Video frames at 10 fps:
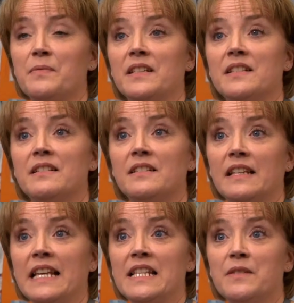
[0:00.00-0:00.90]
well as
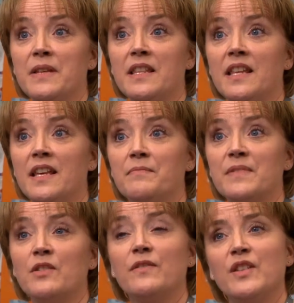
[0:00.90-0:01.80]
kids with
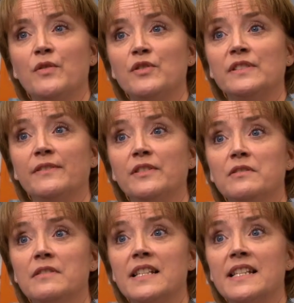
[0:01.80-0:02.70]
sort of social
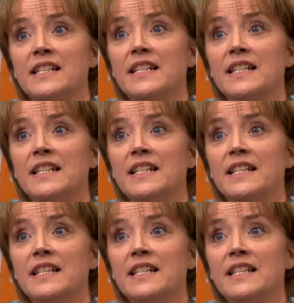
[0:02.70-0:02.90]
difficulties.